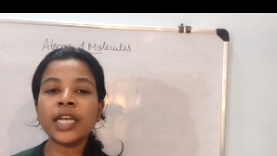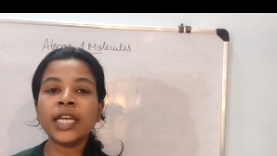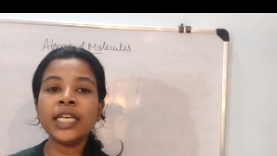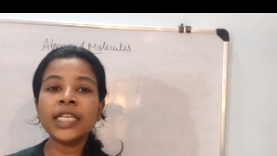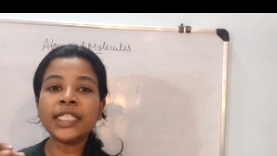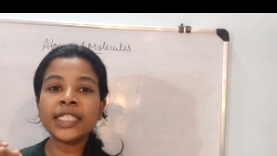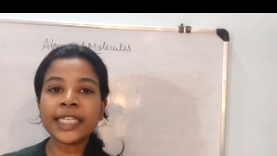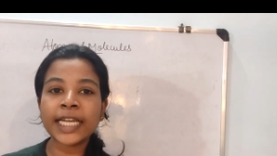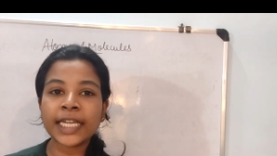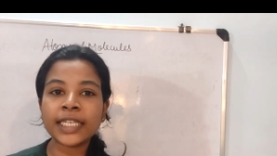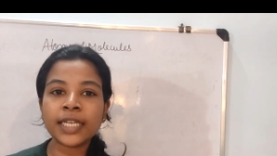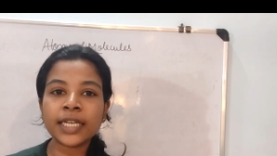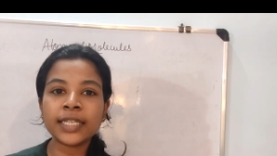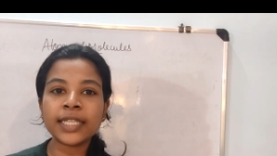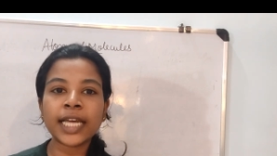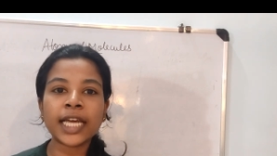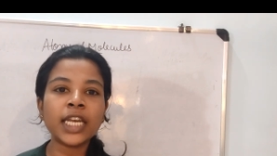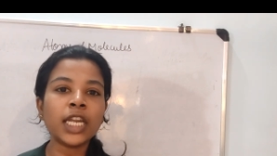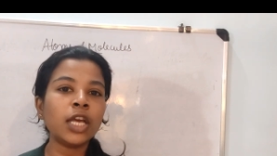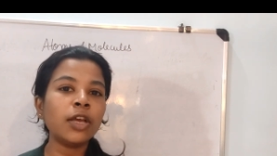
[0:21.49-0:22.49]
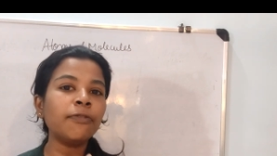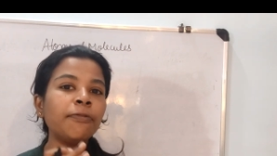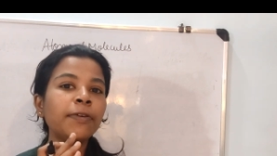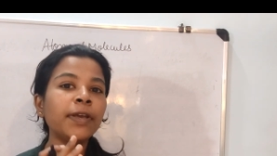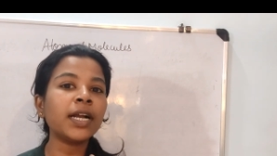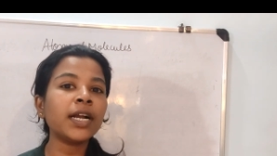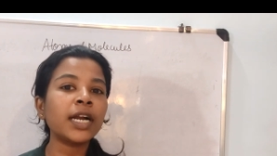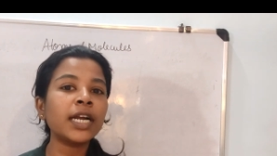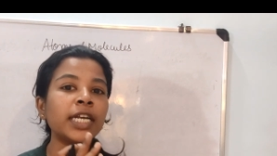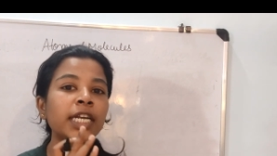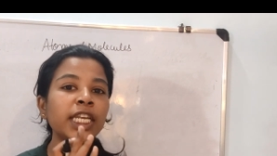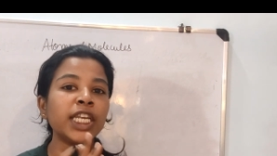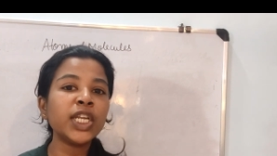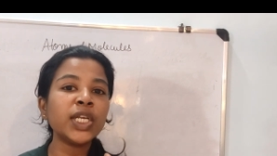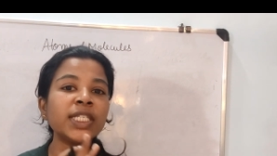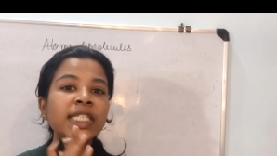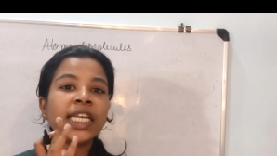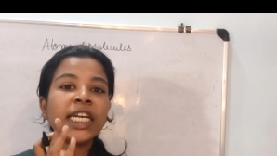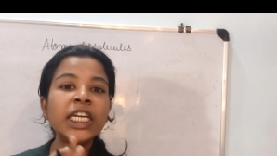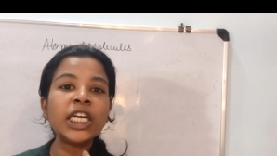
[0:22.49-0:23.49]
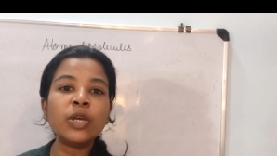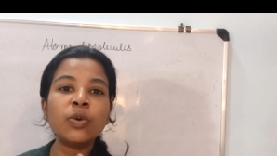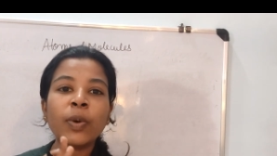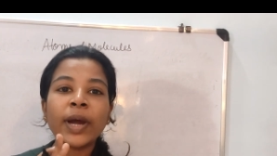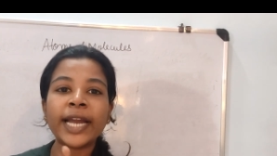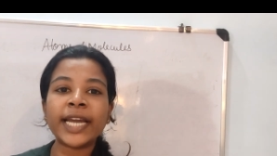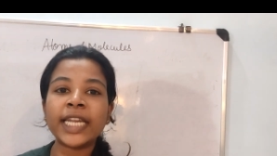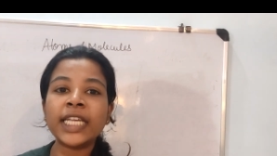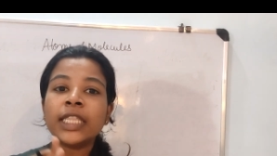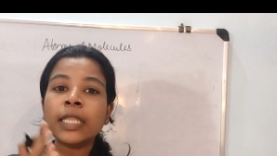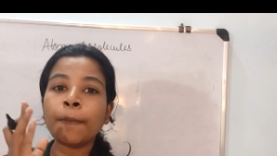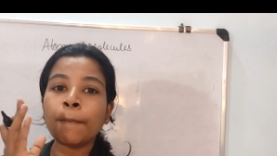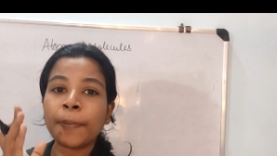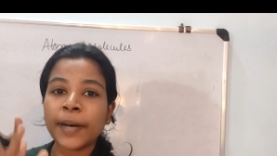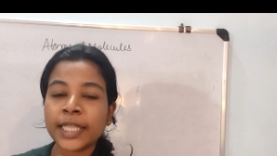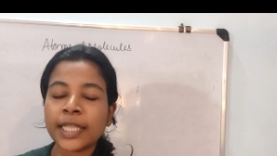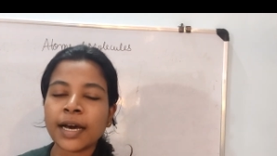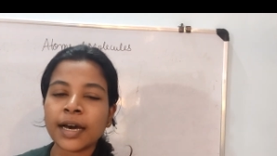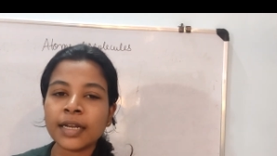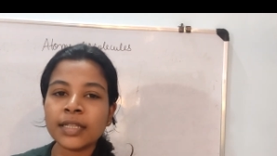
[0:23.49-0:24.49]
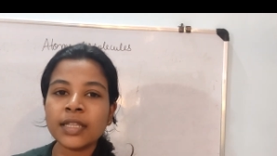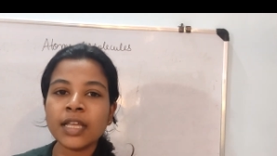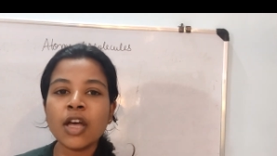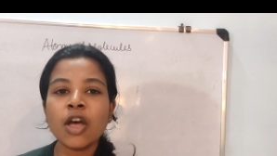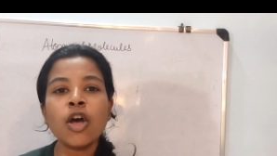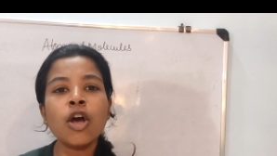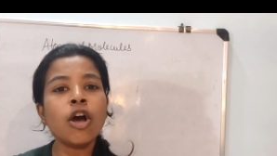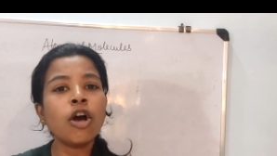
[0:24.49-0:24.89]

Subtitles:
He stated that if we are continuously dividing the Padarth,